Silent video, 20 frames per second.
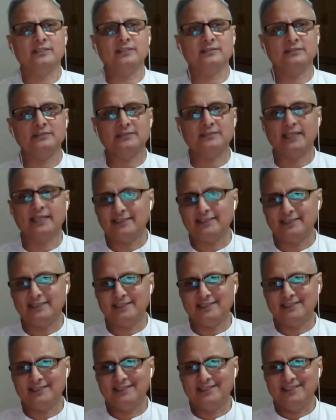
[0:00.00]
in the
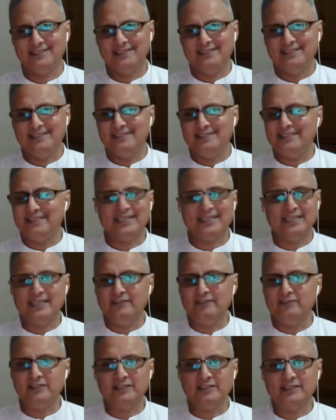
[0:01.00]
society they can
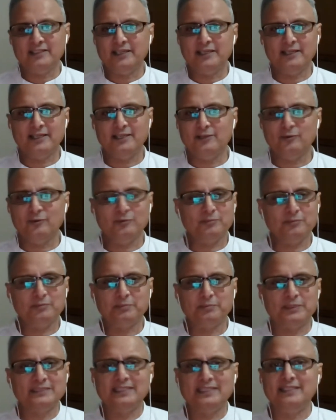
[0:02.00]
never uh, you know
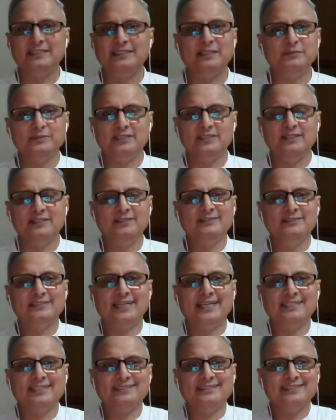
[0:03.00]
present themselves
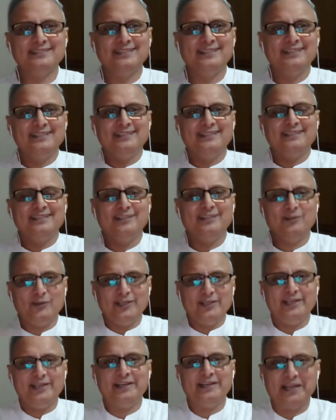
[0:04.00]
as you know
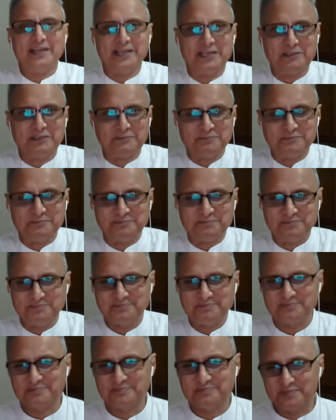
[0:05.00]
here i am
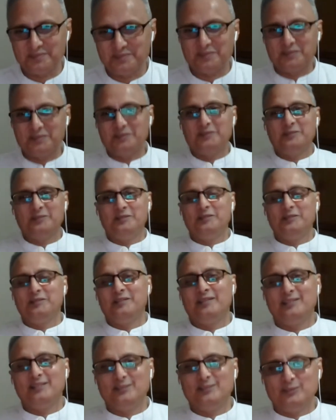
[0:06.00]

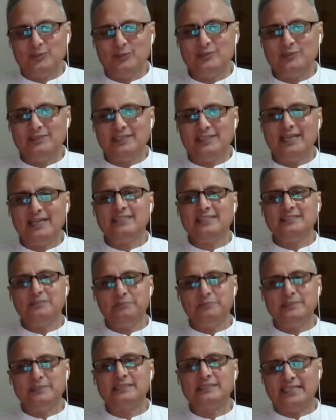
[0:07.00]
so that
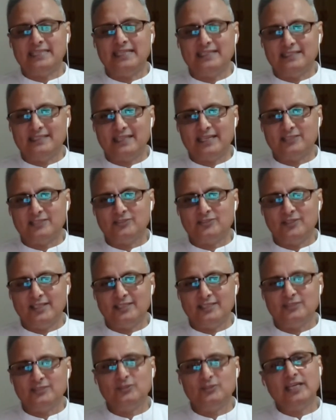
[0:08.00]
is a mistake
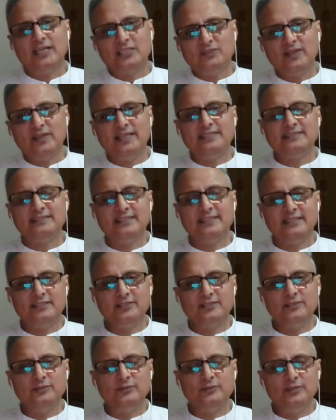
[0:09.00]
actually so that's why i
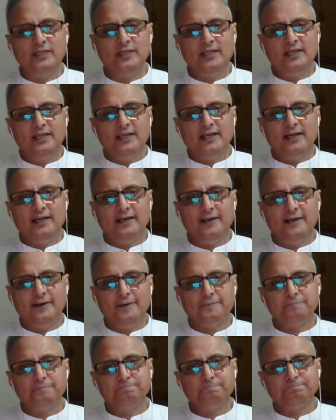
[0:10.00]
said to you
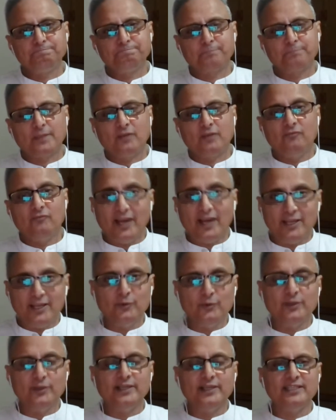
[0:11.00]
uh,
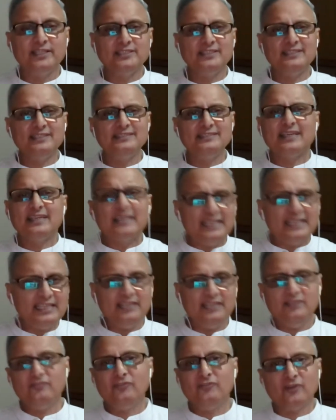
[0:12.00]
value orientation is a
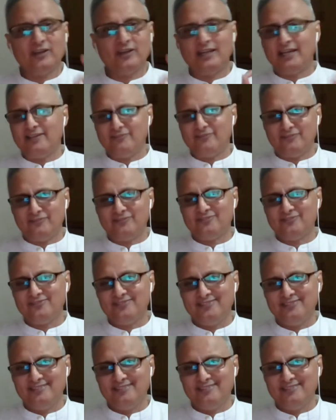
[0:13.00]
key for life